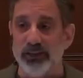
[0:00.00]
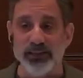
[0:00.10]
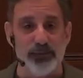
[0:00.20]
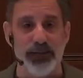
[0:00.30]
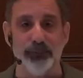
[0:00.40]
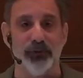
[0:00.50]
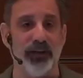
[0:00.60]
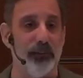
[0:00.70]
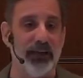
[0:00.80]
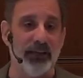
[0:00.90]
these people and
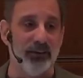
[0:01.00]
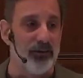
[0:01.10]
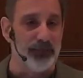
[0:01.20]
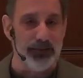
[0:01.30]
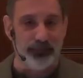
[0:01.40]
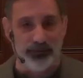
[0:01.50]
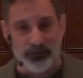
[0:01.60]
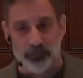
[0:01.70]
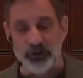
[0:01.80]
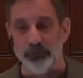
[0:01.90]
I'll make another people
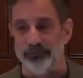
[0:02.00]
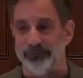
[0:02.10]
from you.